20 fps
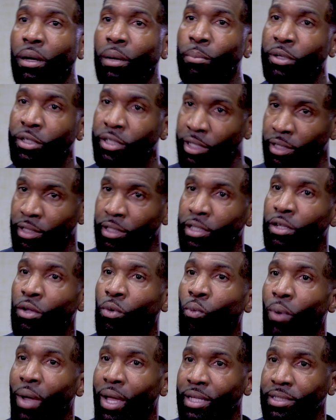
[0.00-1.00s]
particularly in the
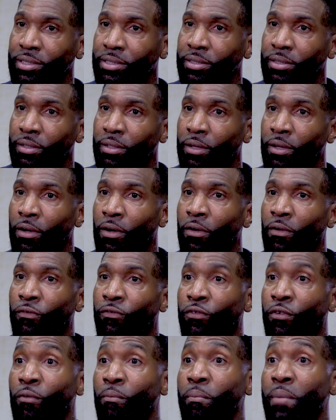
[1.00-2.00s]
West,
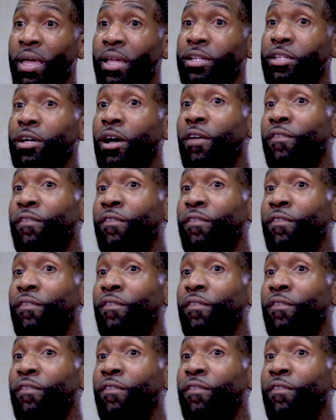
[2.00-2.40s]
for men to